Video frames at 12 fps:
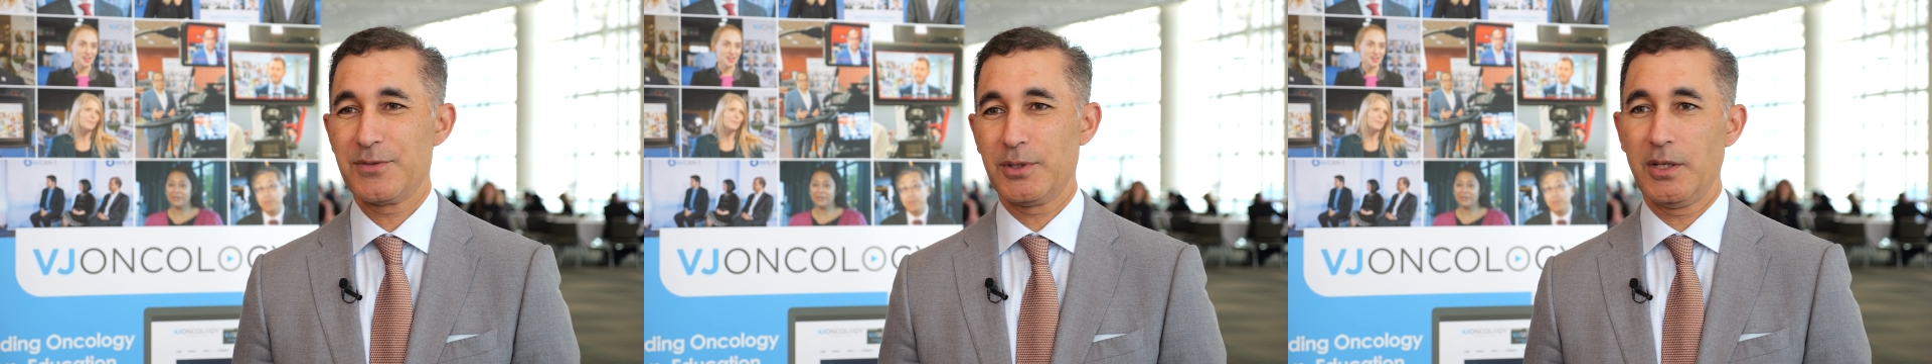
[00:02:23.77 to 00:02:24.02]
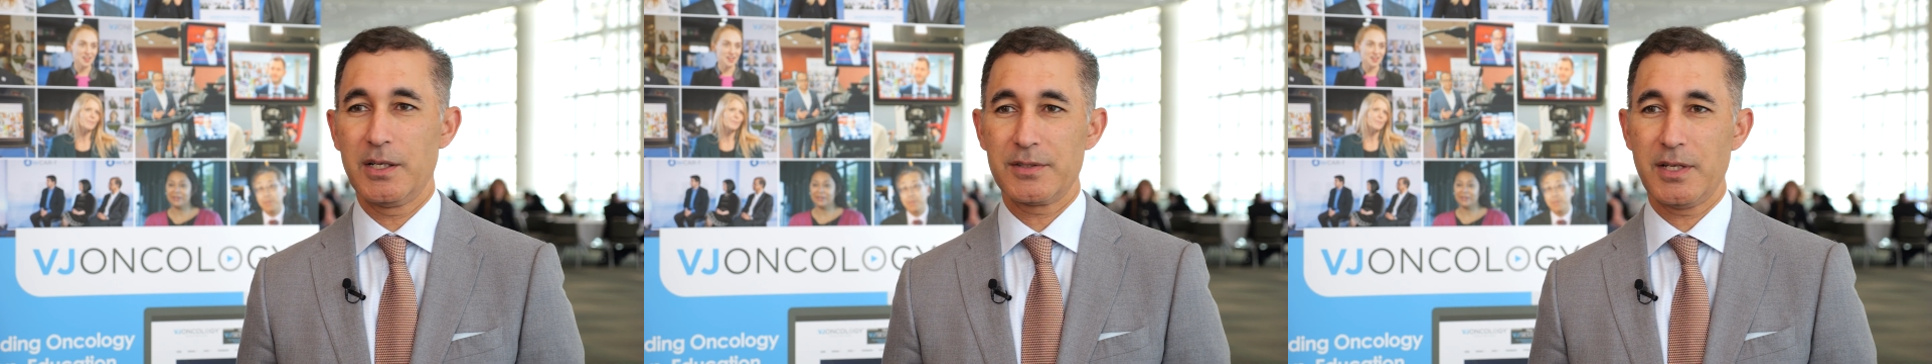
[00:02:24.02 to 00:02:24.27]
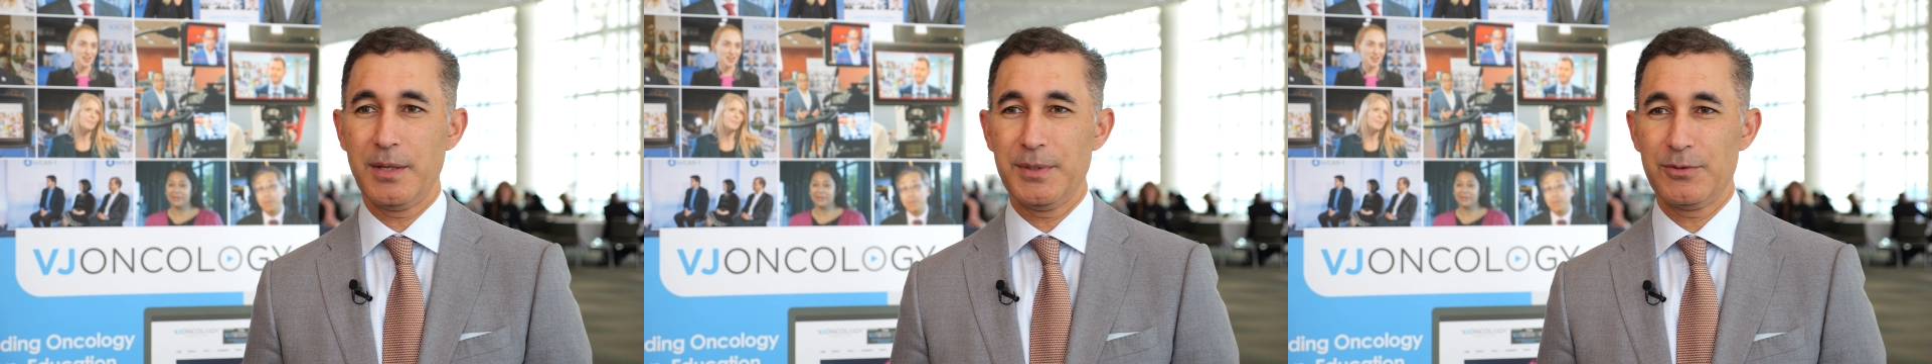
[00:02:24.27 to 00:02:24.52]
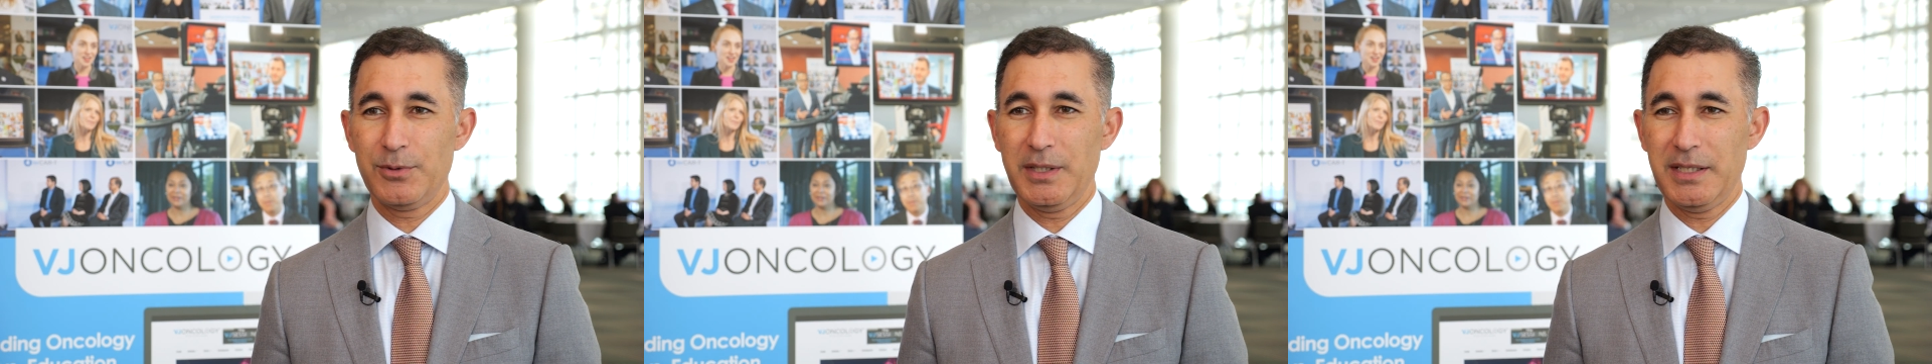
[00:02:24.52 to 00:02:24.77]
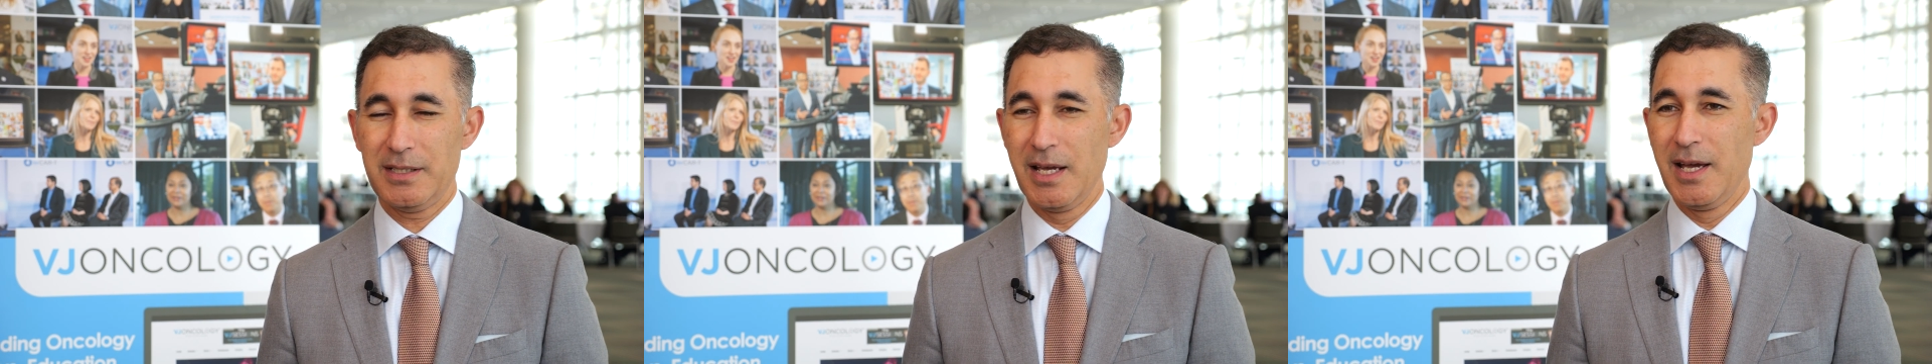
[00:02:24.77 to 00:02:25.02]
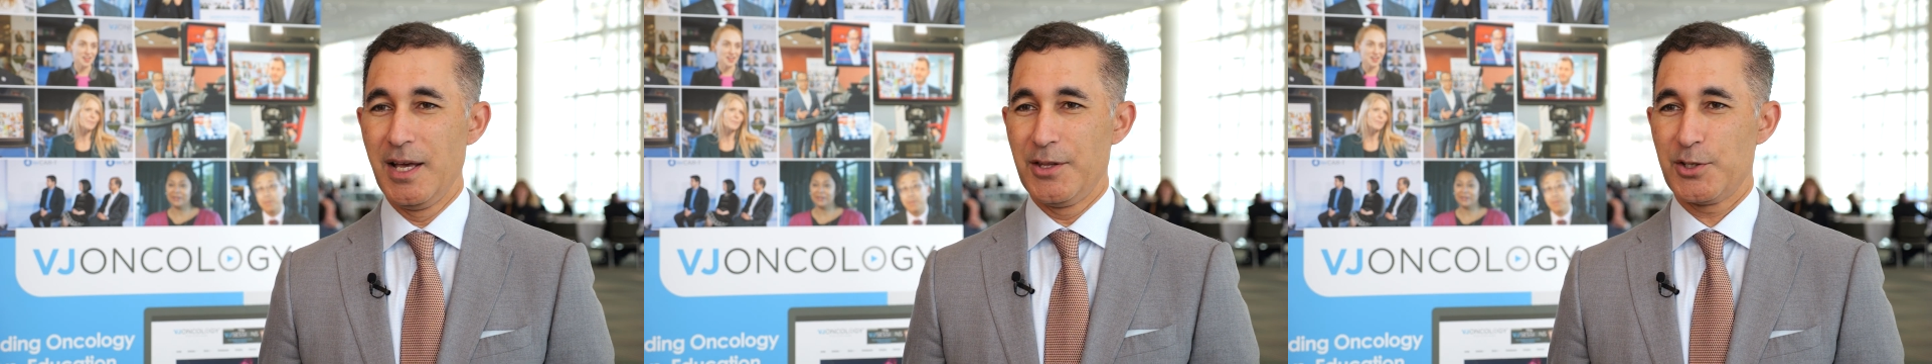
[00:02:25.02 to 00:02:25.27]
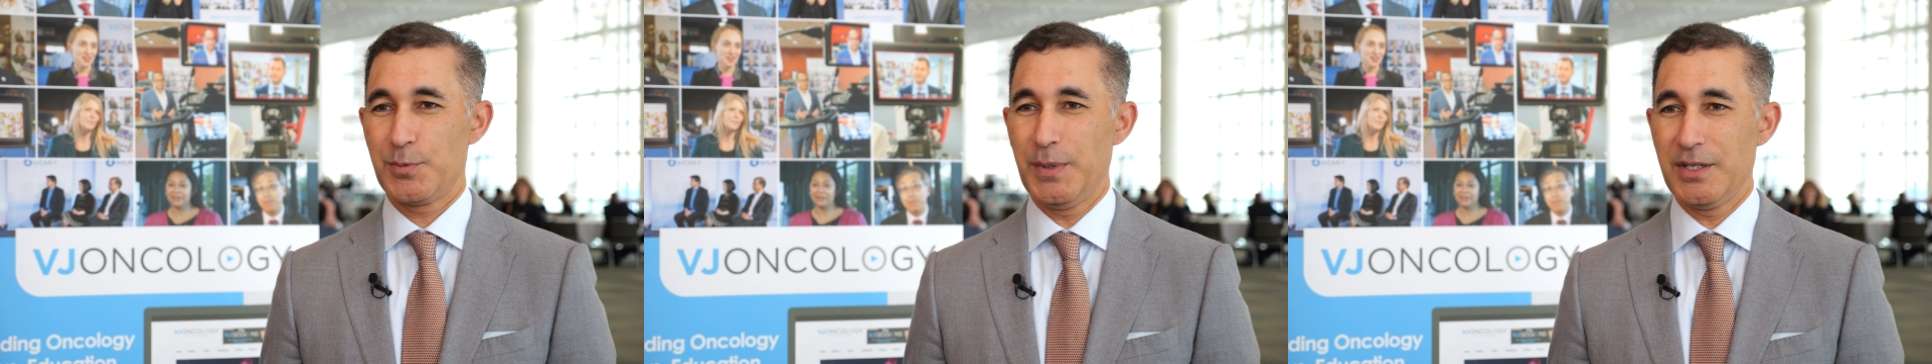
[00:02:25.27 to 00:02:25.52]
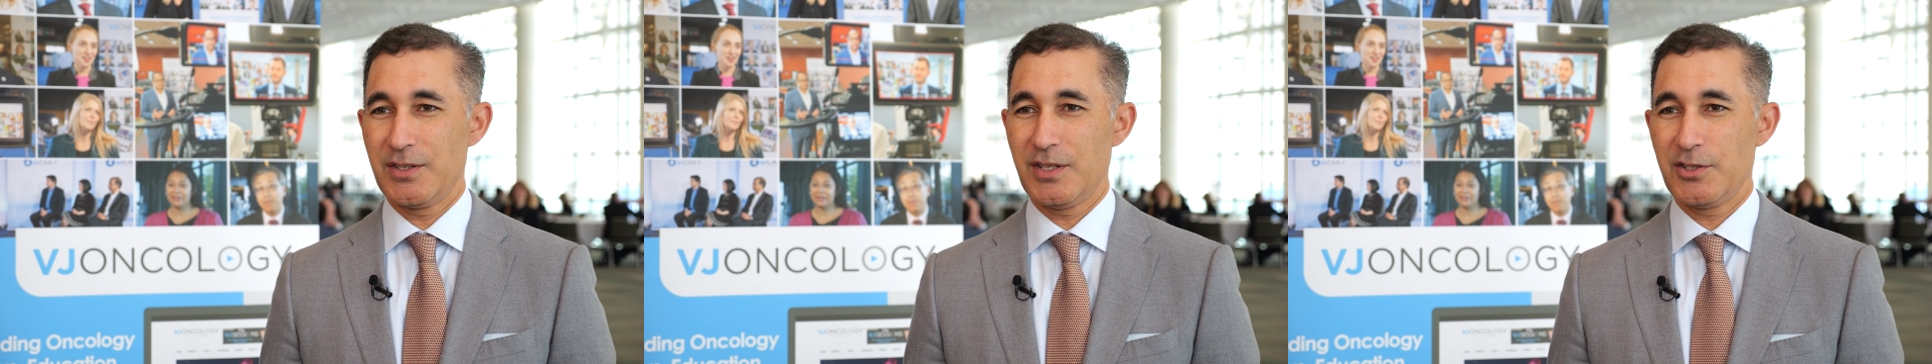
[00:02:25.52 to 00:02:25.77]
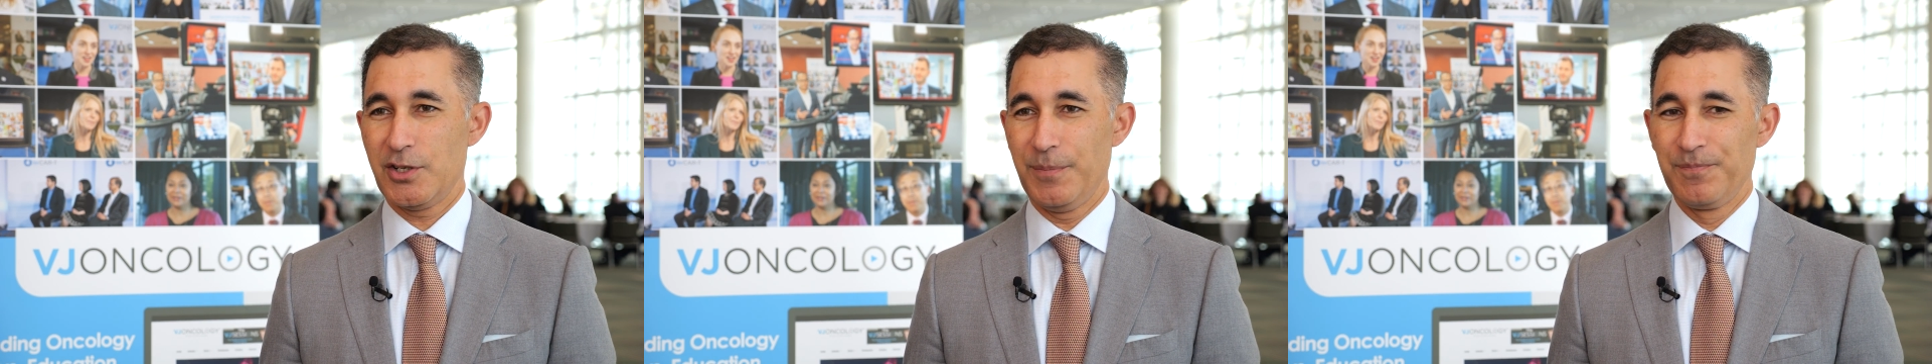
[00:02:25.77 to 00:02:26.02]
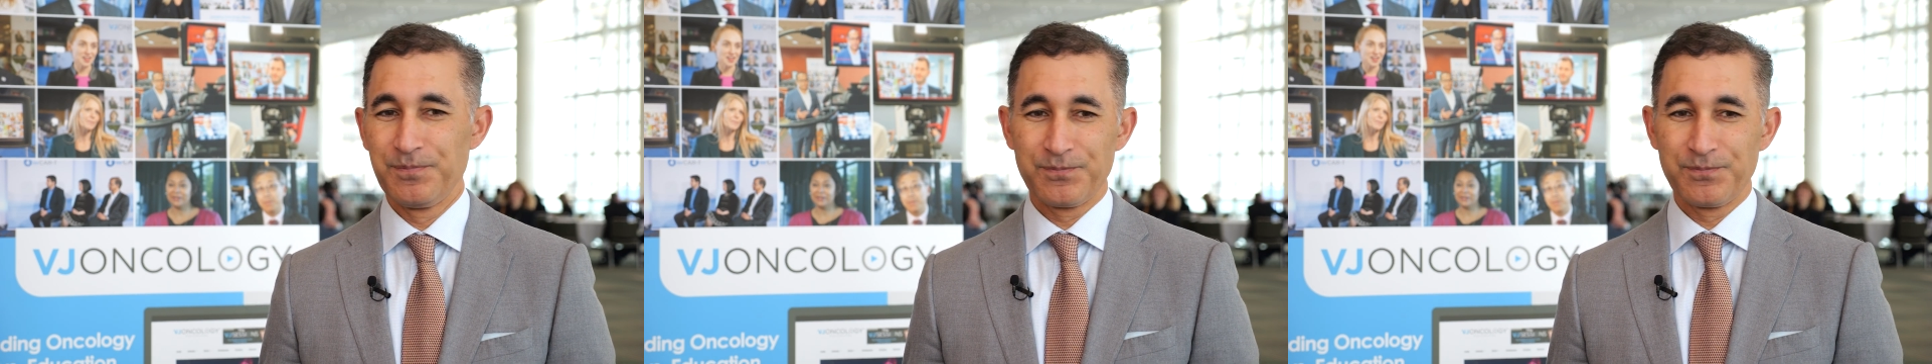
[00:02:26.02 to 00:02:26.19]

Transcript: for a long time and really there's been such a